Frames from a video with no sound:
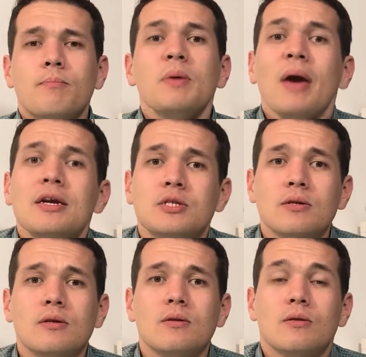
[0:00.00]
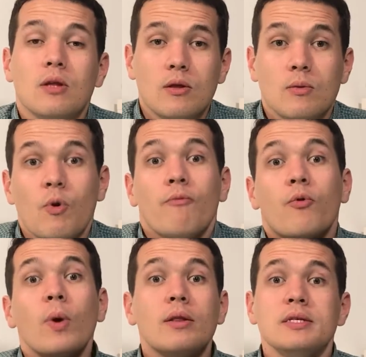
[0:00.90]
be patient. Well,
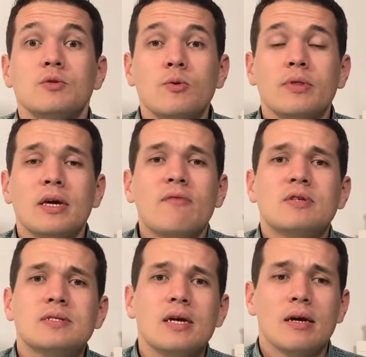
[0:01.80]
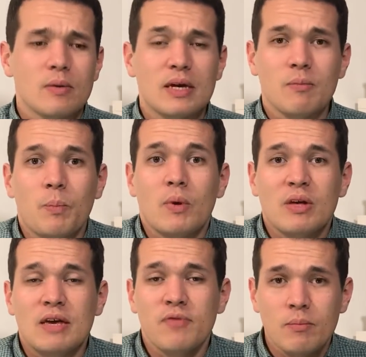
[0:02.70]
for one, listen to what they have to say.
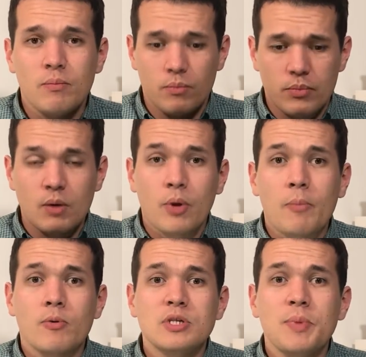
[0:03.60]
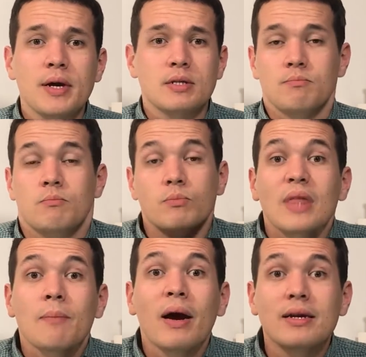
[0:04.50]
Give them the proper respect.
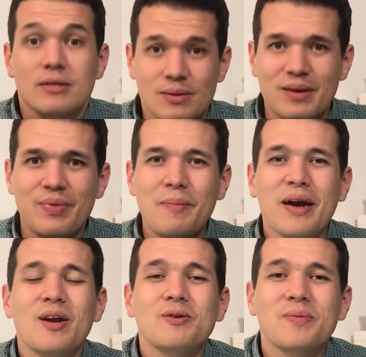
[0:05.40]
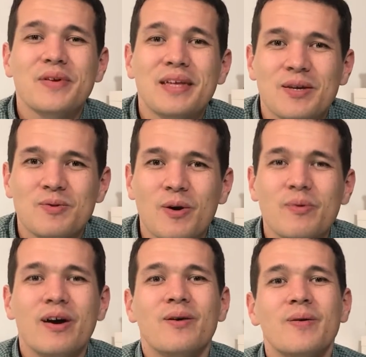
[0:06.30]
They might know something that you
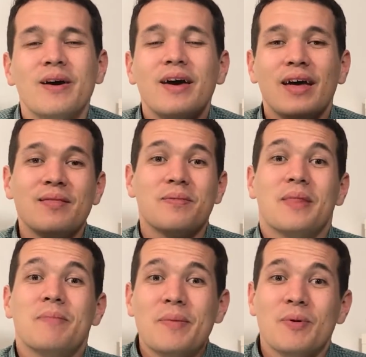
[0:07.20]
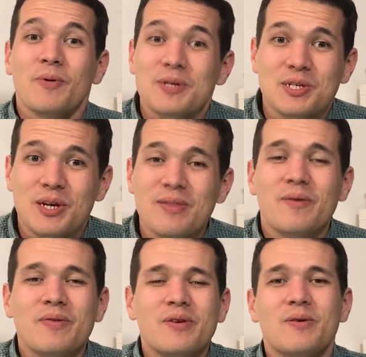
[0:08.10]
don't know, and they might be willing to share
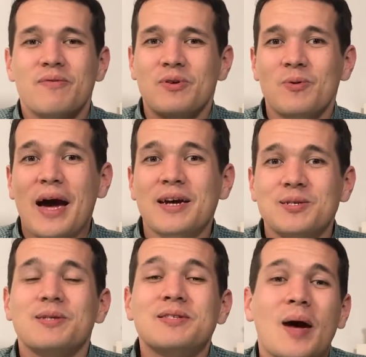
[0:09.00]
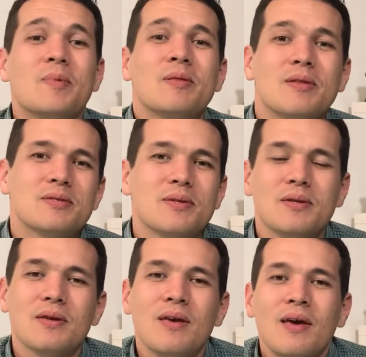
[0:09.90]
that with you if you actually stopped and listened.